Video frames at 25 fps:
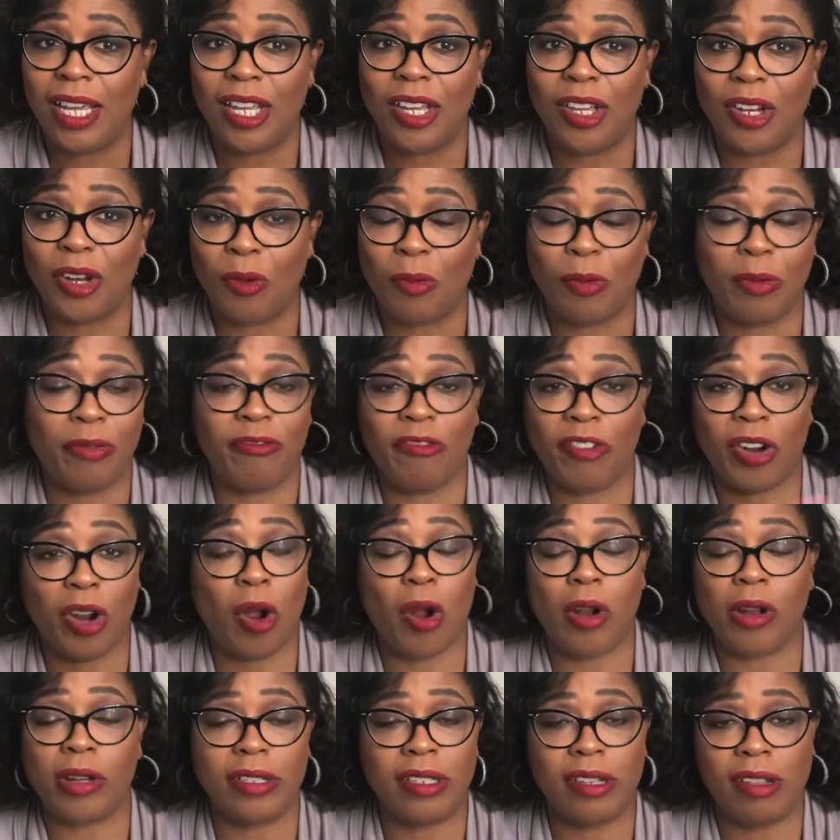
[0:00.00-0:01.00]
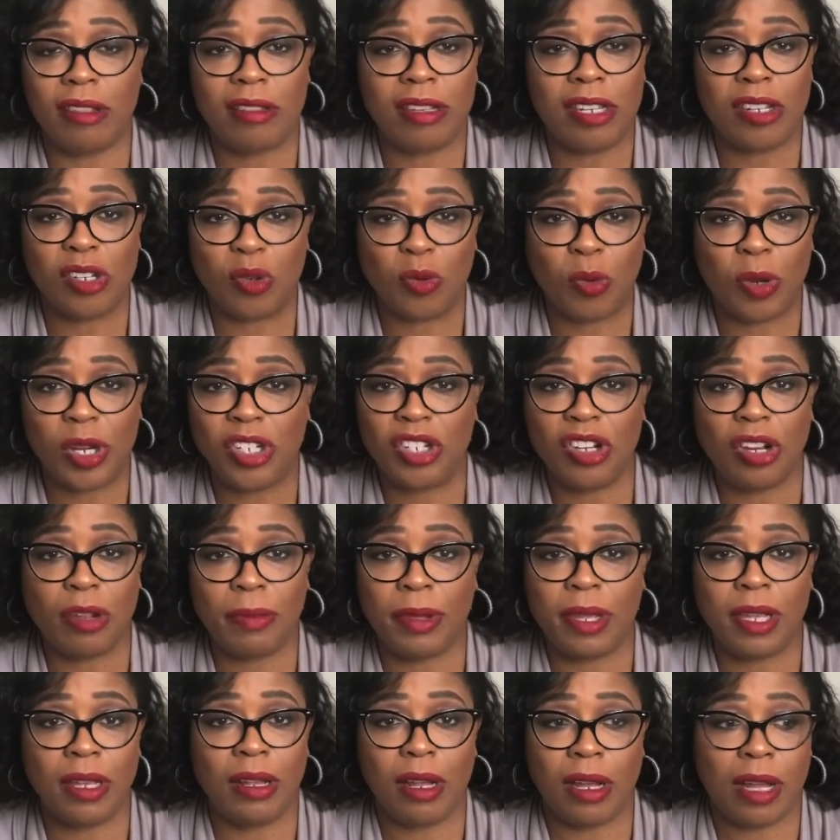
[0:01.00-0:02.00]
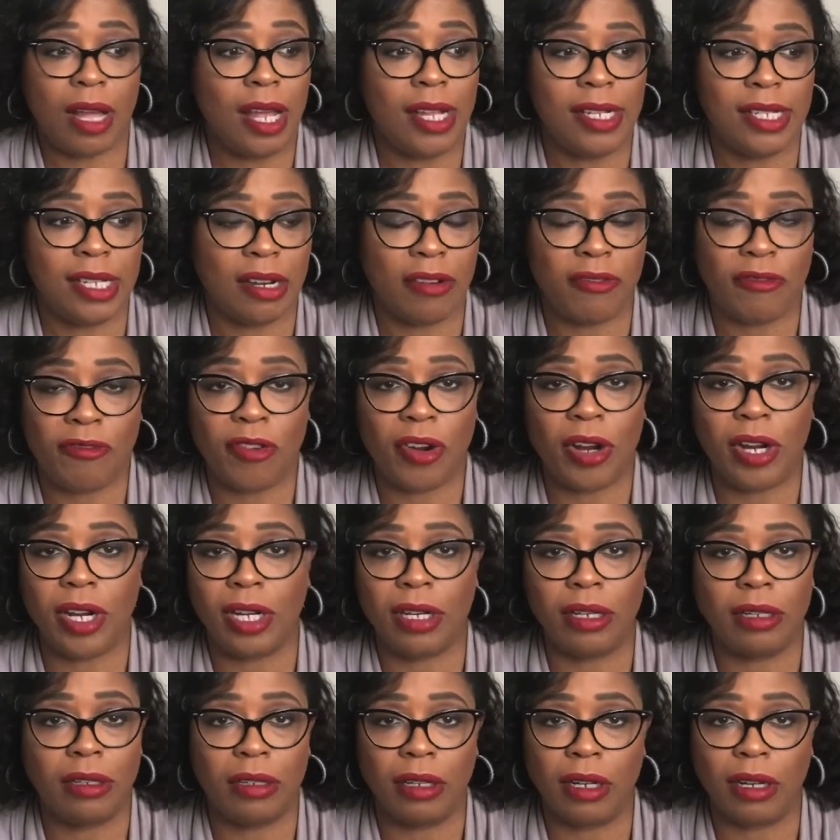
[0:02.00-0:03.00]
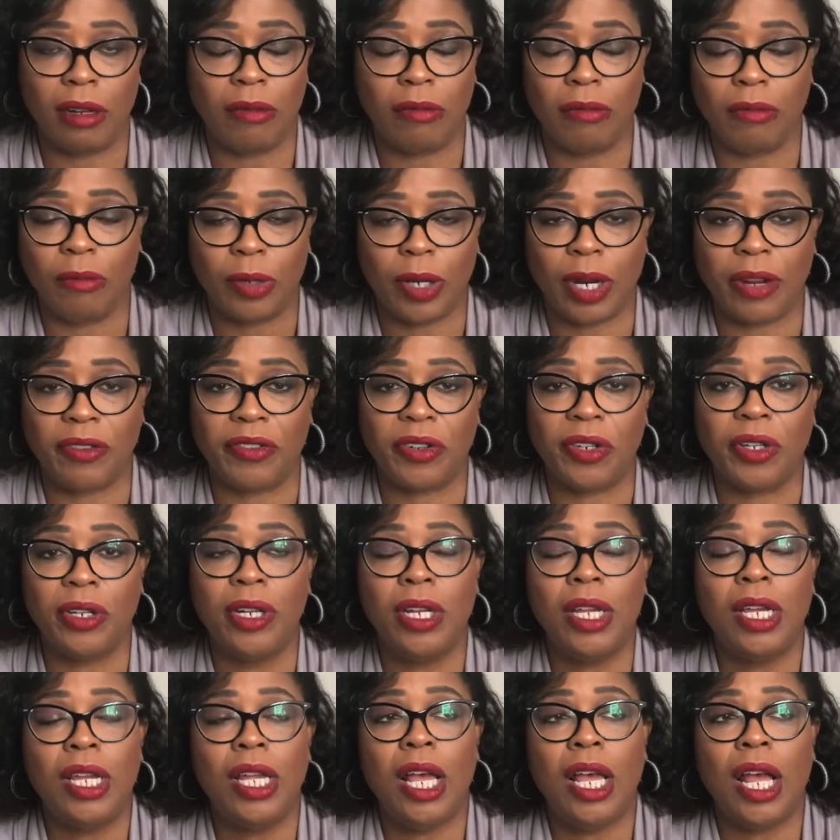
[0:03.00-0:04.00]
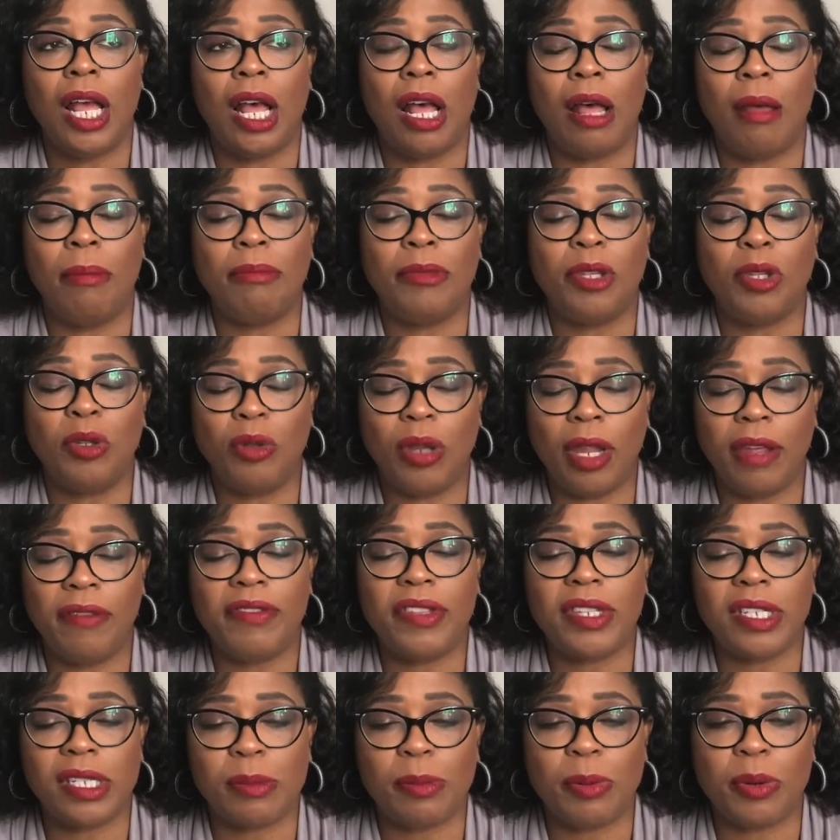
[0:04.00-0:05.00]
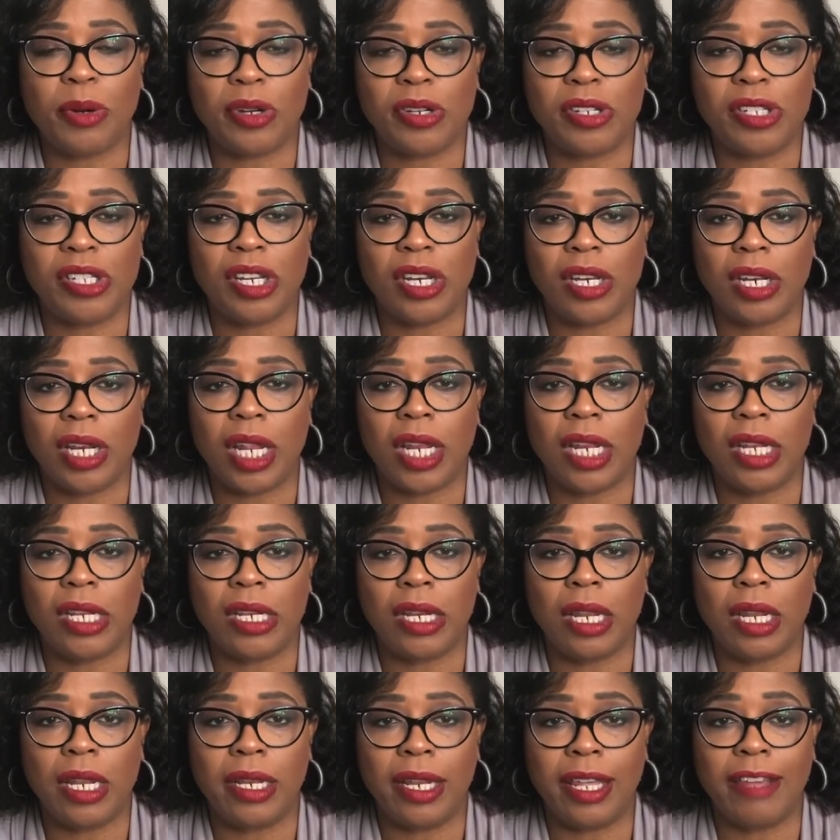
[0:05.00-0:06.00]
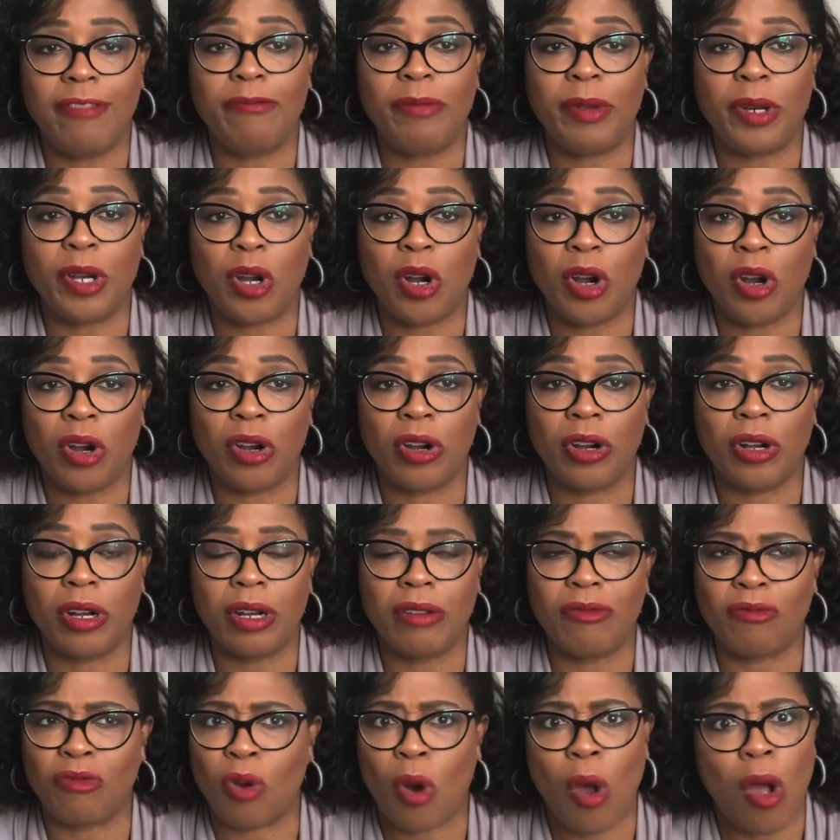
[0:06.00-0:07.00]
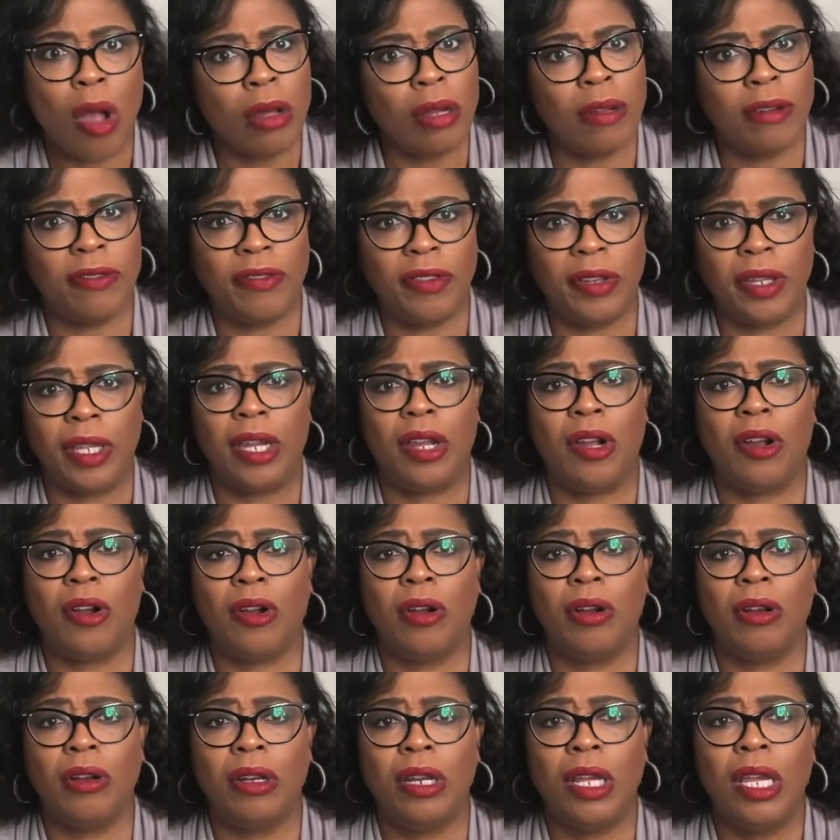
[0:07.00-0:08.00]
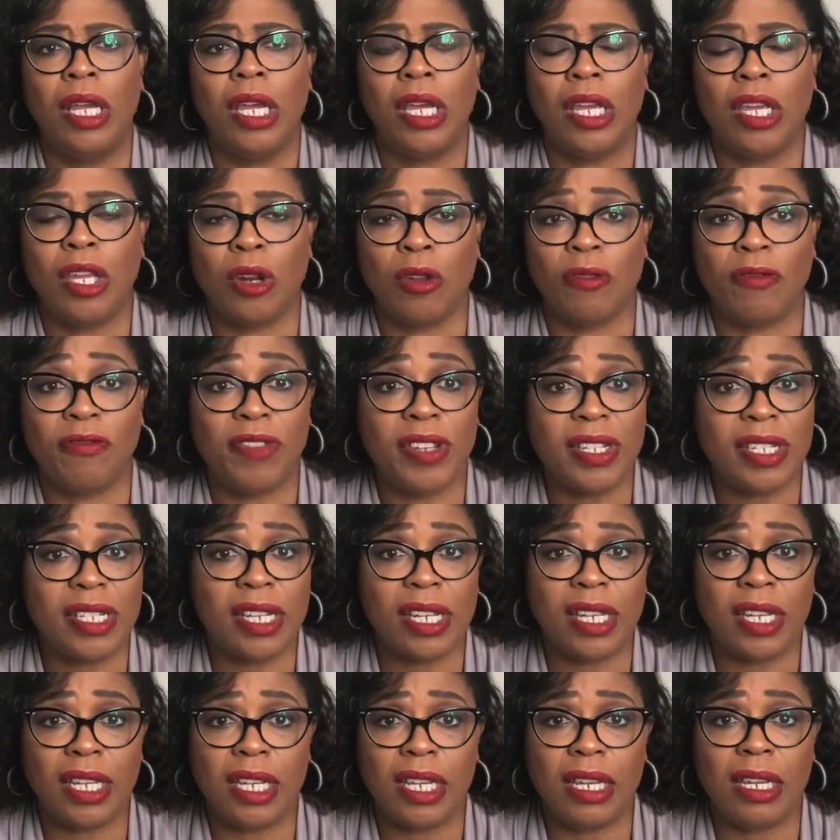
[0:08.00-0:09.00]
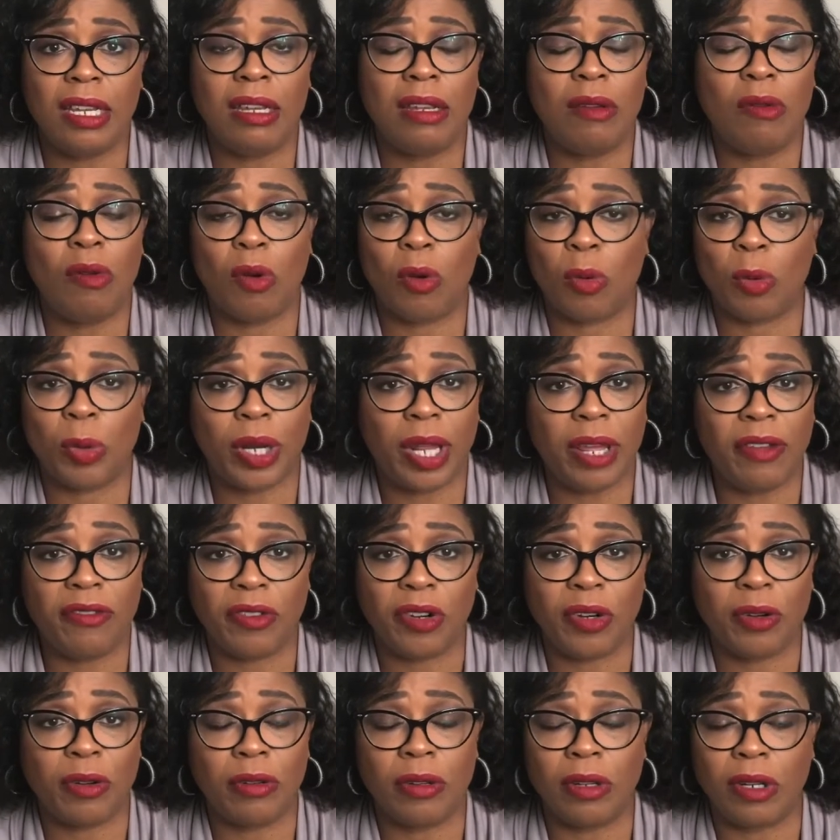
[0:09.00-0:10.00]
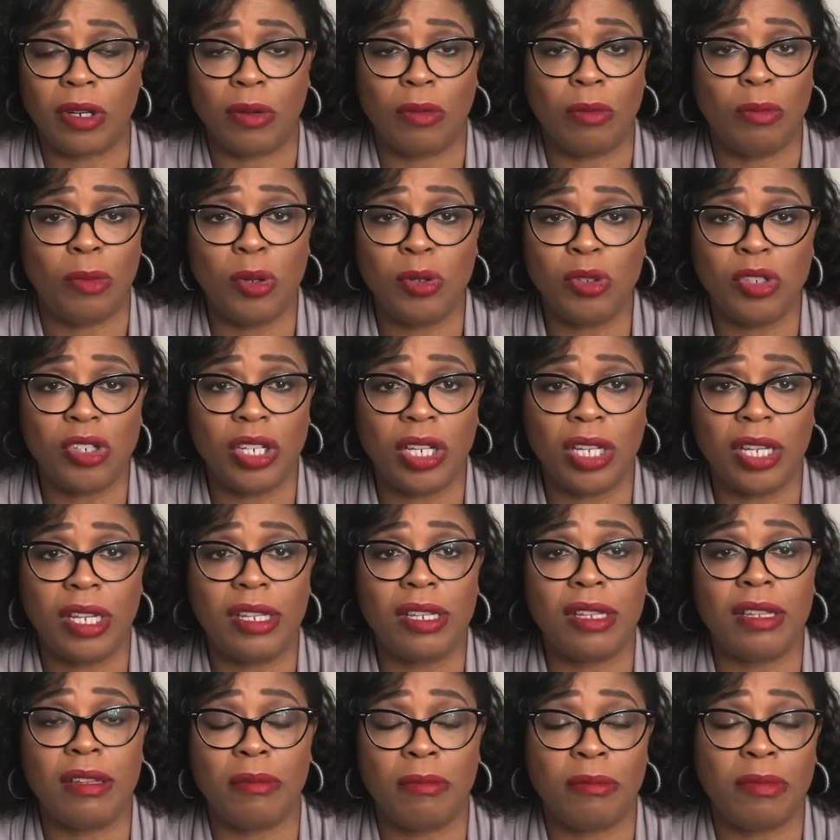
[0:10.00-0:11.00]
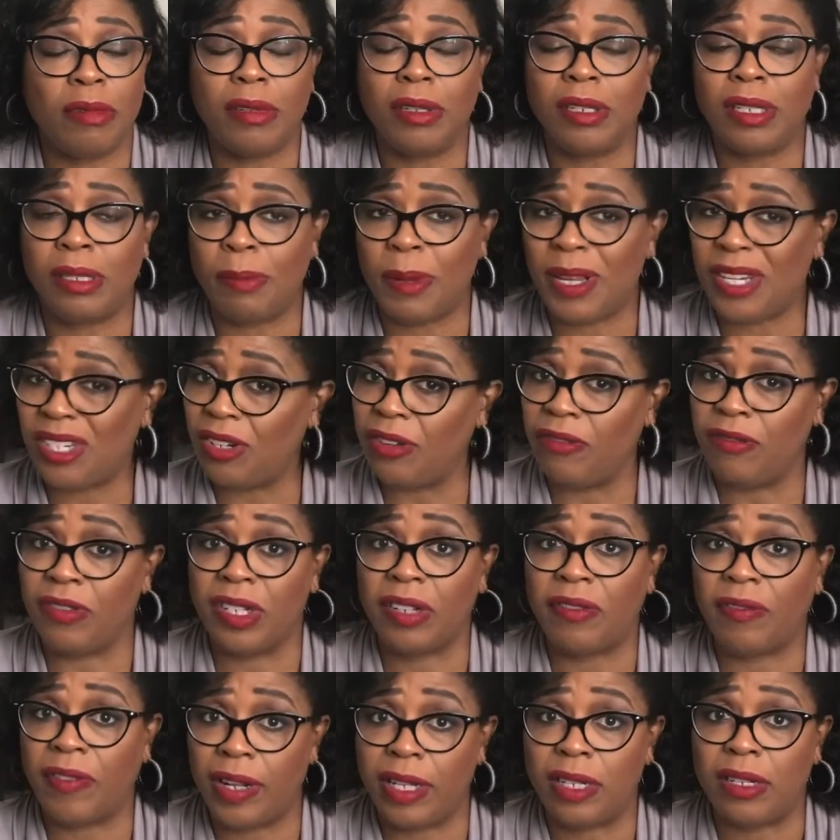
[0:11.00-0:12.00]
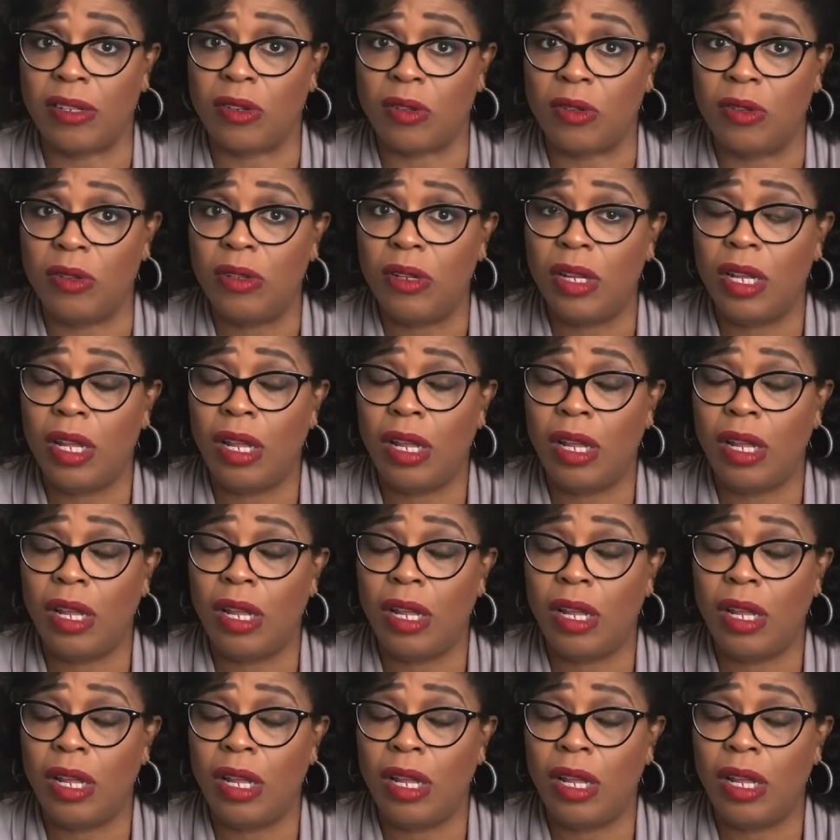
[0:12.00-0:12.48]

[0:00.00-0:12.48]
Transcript: you know, regardless of the situation, it could be a cousin, a friend, you know, whatever um, you love this person and, and they've been hurt, wrongfully hurt, you know, physically or whatever, you know, emotionally, especially if it's physical.